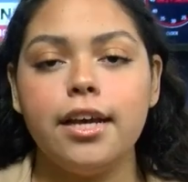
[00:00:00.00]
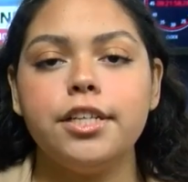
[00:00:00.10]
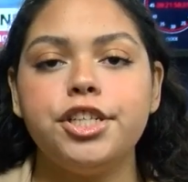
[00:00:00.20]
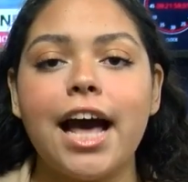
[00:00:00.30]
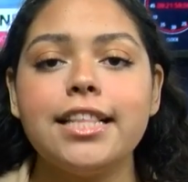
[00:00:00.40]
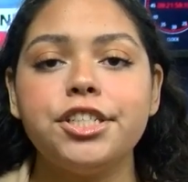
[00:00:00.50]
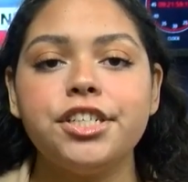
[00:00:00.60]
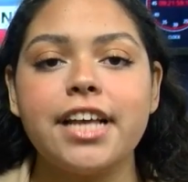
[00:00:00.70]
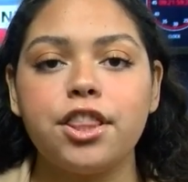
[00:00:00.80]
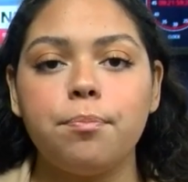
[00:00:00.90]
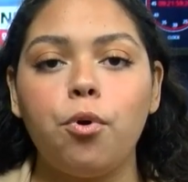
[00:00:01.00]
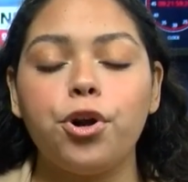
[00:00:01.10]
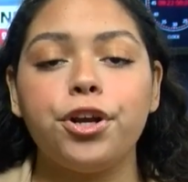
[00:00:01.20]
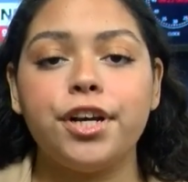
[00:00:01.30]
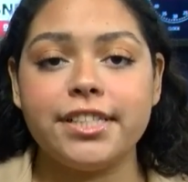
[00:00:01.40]
Challenges at the border
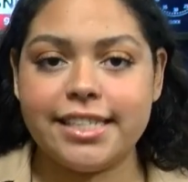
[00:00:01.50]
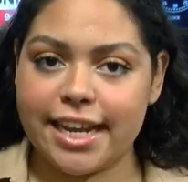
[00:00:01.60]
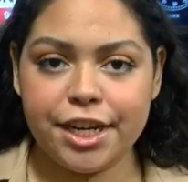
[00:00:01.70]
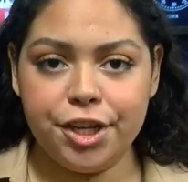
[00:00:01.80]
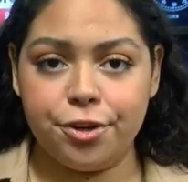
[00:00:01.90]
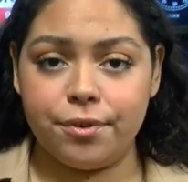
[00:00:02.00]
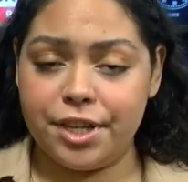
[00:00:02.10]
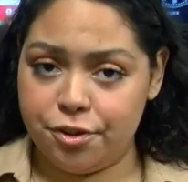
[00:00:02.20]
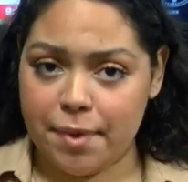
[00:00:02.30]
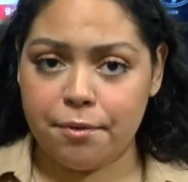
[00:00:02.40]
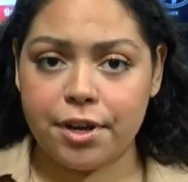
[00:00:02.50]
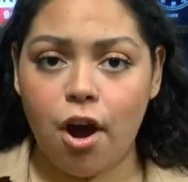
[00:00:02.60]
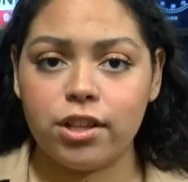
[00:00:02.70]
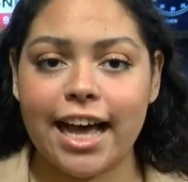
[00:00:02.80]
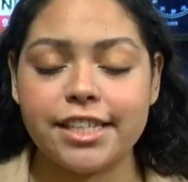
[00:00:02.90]
continue, and you may
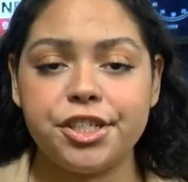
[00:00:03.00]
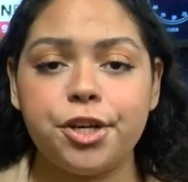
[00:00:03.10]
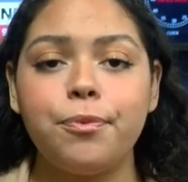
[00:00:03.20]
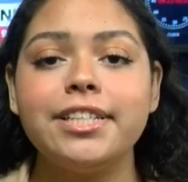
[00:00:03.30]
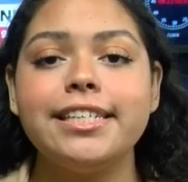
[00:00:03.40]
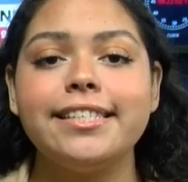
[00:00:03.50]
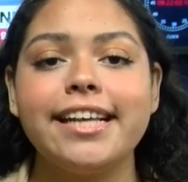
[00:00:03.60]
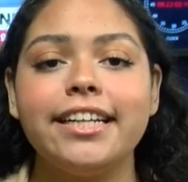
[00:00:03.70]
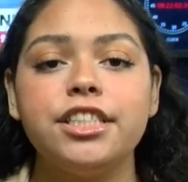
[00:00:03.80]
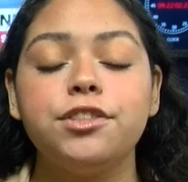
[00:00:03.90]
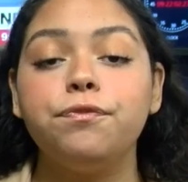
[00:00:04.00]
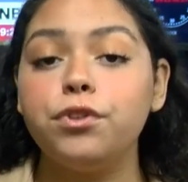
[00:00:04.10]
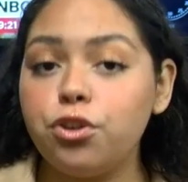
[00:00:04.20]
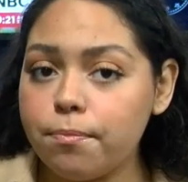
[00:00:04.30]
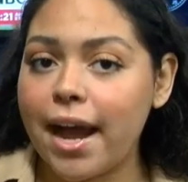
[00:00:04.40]
recall last year when DeSantis
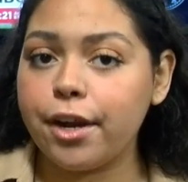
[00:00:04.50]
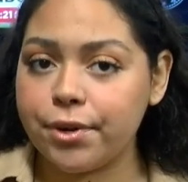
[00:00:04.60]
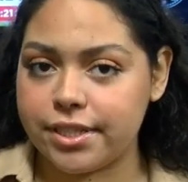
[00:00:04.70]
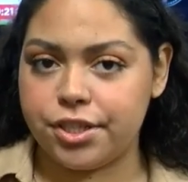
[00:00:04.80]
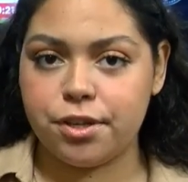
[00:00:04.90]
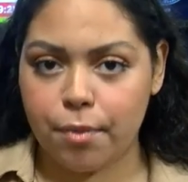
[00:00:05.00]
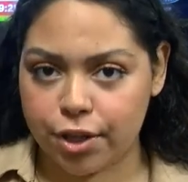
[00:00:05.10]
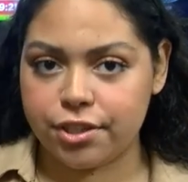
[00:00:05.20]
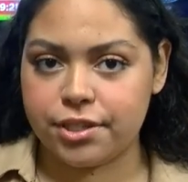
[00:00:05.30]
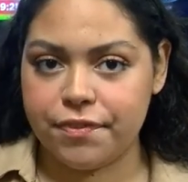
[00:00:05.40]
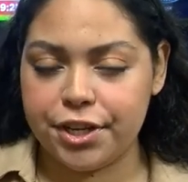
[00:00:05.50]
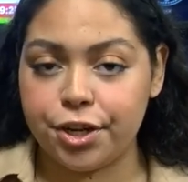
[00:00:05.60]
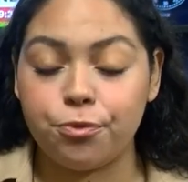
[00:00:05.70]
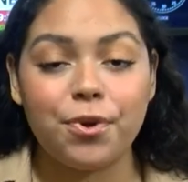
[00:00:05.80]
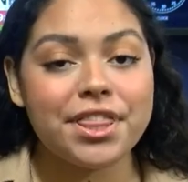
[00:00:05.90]
flew migrants to Martha's
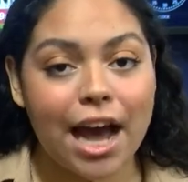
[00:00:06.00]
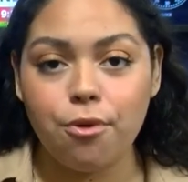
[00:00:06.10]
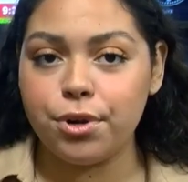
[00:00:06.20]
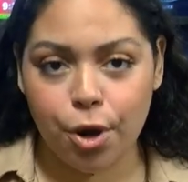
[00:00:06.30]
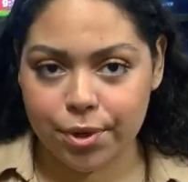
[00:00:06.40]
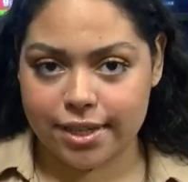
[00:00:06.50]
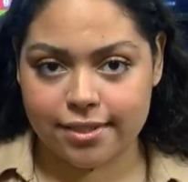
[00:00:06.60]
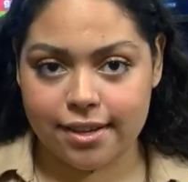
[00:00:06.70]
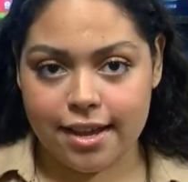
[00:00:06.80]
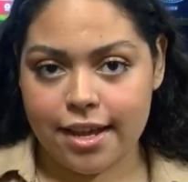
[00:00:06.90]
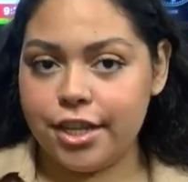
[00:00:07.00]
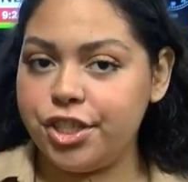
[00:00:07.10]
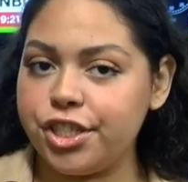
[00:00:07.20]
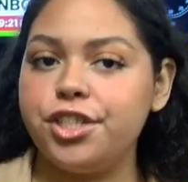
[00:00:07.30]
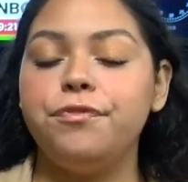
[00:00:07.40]
Vineyard without notice.
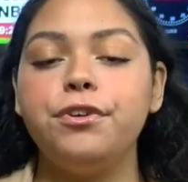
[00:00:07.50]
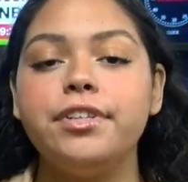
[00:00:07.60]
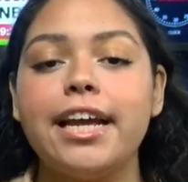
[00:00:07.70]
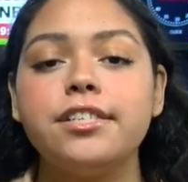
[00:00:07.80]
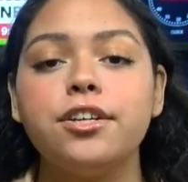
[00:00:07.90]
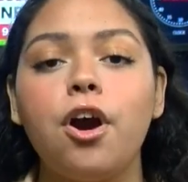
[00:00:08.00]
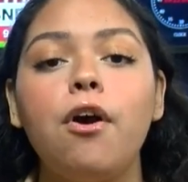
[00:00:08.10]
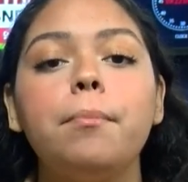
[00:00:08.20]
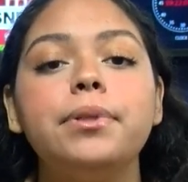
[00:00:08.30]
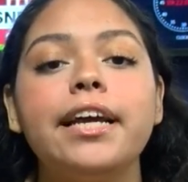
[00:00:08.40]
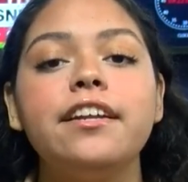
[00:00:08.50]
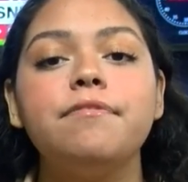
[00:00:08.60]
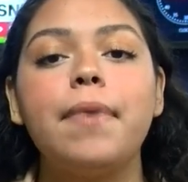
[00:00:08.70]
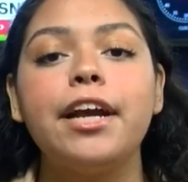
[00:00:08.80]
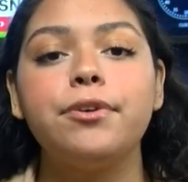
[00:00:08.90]
Just a few days ago, a plane of
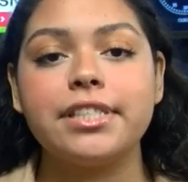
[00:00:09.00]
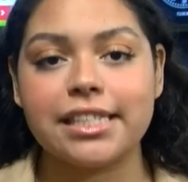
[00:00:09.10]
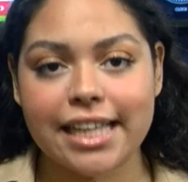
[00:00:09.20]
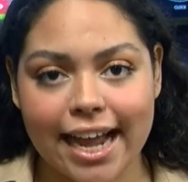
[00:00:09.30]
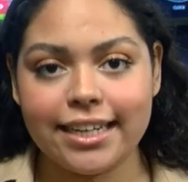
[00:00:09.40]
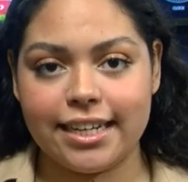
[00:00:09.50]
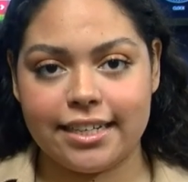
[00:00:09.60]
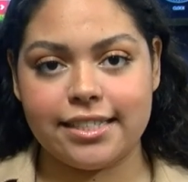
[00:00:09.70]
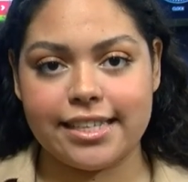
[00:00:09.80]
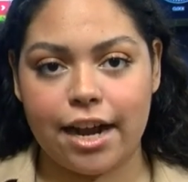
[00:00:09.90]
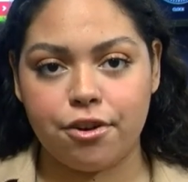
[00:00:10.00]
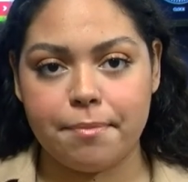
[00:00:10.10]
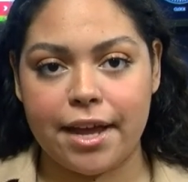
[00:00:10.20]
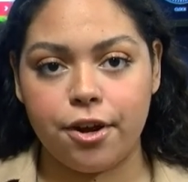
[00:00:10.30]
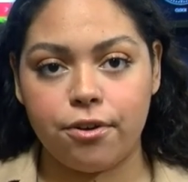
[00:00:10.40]
migrants landed in
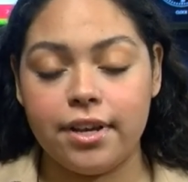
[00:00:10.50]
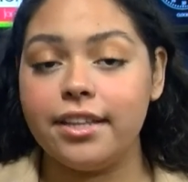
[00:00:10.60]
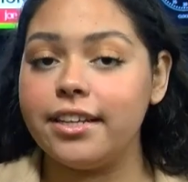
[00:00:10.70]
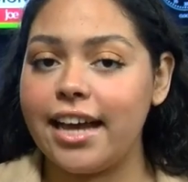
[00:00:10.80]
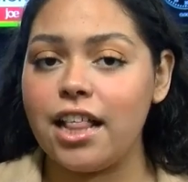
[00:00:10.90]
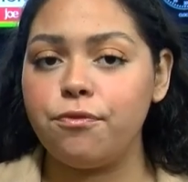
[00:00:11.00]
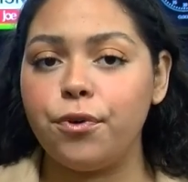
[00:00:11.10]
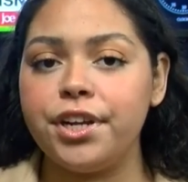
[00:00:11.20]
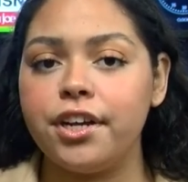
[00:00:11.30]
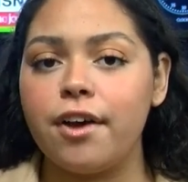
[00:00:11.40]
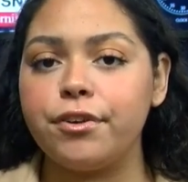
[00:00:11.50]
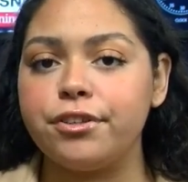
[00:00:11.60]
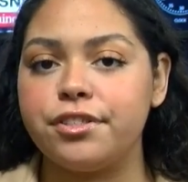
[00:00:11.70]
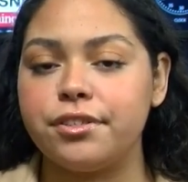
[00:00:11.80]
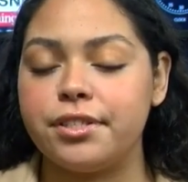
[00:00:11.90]
Sacramento, and the California governor
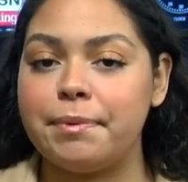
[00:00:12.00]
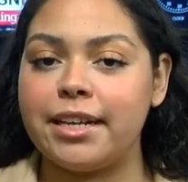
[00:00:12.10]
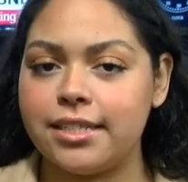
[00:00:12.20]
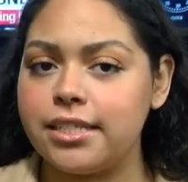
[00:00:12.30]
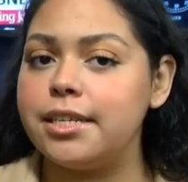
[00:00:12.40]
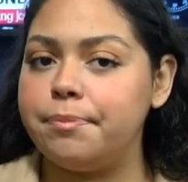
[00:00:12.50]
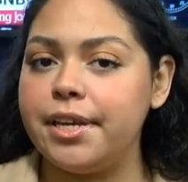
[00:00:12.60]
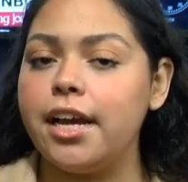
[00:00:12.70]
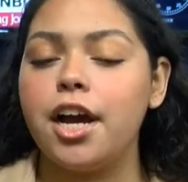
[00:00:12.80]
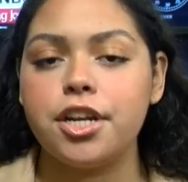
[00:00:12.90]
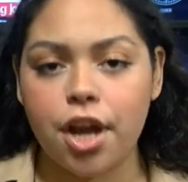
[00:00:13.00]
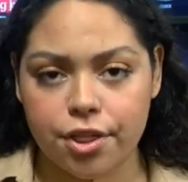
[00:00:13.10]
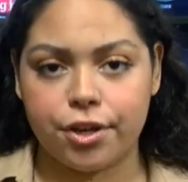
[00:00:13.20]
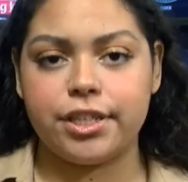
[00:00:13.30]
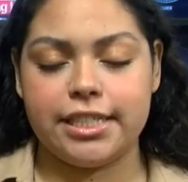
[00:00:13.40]
suspects it to be
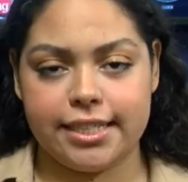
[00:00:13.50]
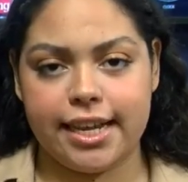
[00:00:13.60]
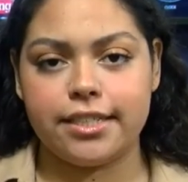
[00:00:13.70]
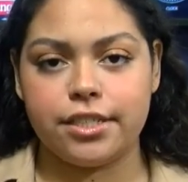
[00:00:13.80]
another DeSantis